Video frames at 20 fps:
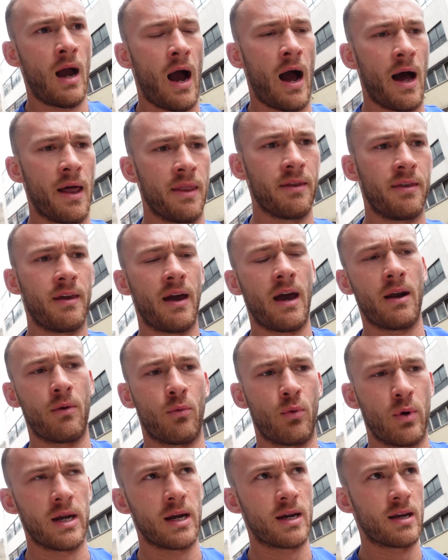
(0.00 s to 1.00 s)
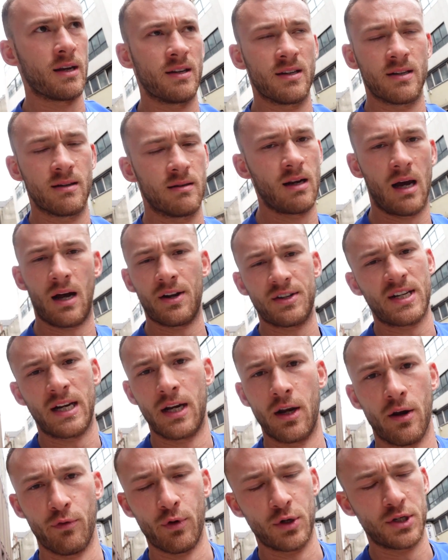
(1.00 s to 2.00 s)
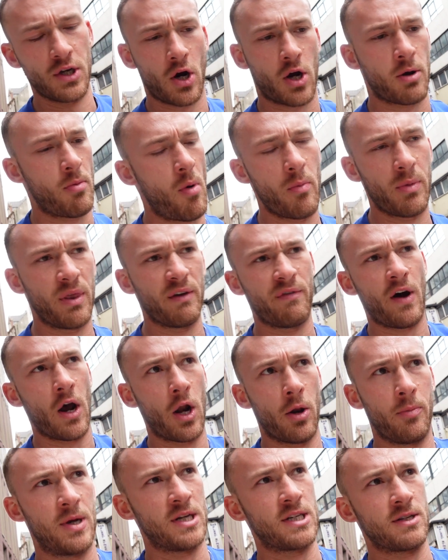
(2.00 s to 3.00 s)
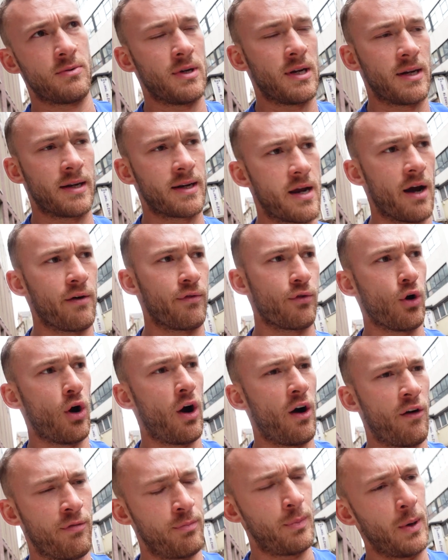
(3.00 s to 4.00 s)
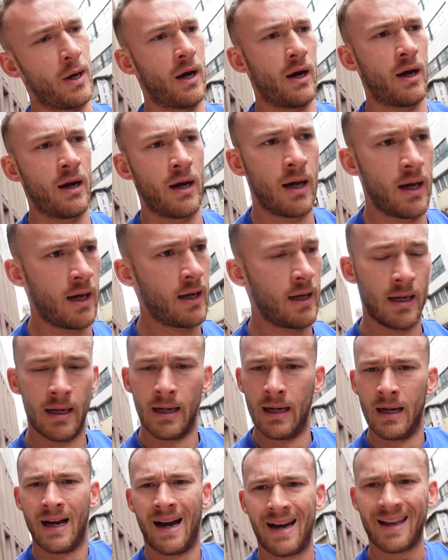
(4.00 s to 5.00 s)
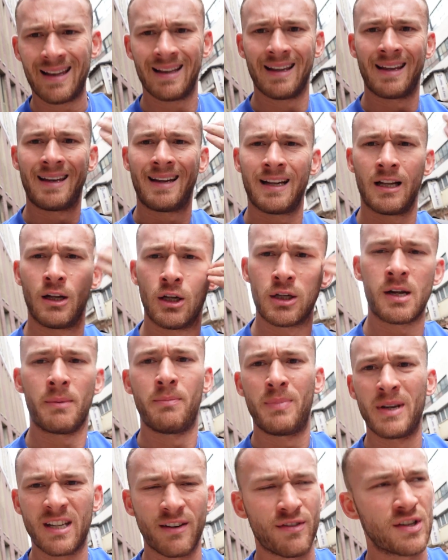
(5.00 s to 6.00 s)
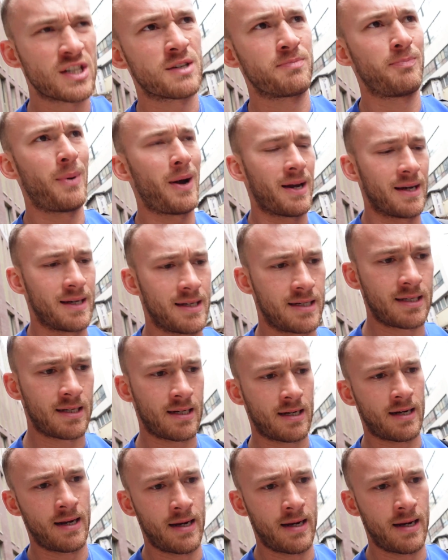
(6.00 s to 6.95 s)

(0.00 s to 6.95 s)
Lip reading: and then I'll send over a document with the final bits that we didn't cover off, but add a little bit of spice